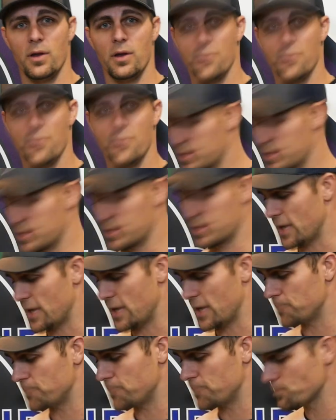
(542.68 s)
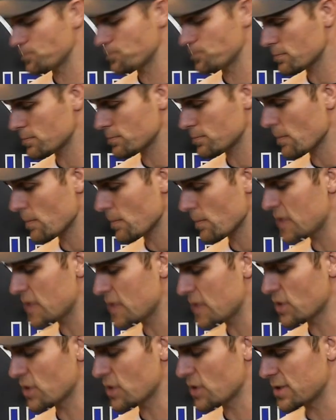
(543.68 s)
filled this out. It's a
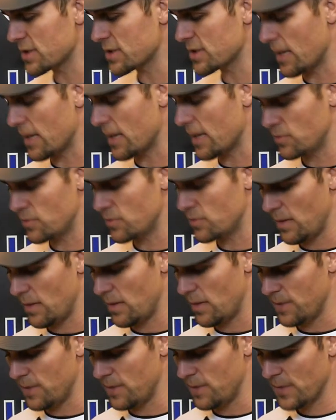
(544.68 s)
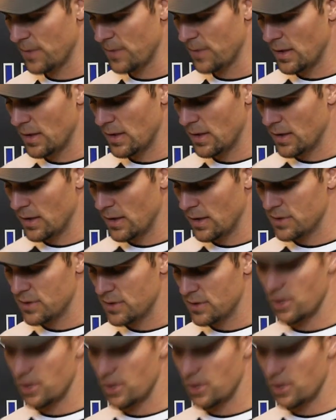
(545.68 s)
good time to maybe share